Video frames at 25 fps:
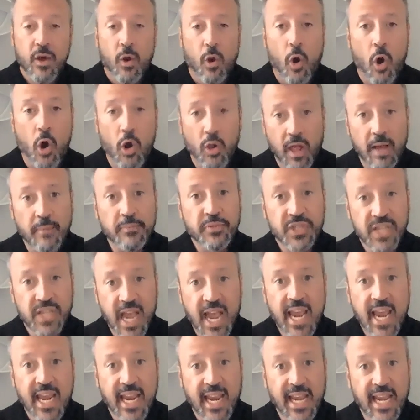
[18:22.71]
All I'm
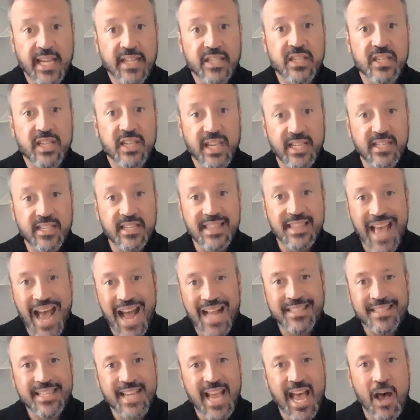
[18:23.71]
saying is
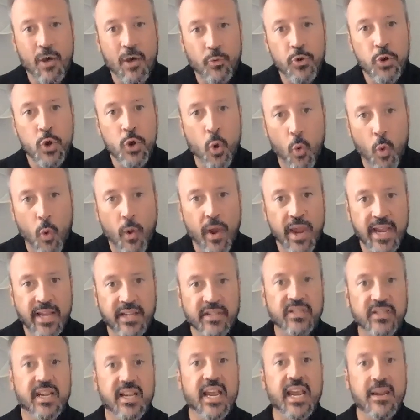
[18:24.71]
that's how
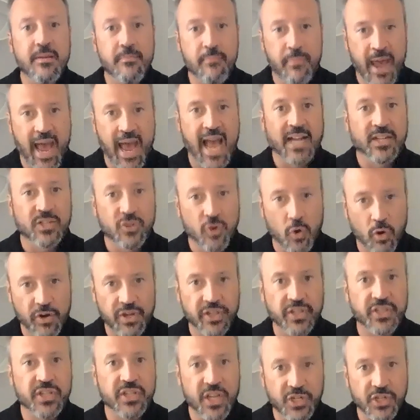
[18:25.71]
noise impacts our
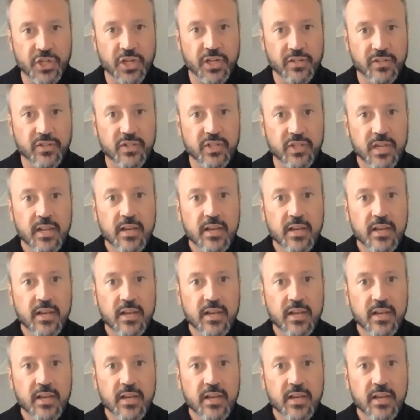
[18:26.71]
decisions.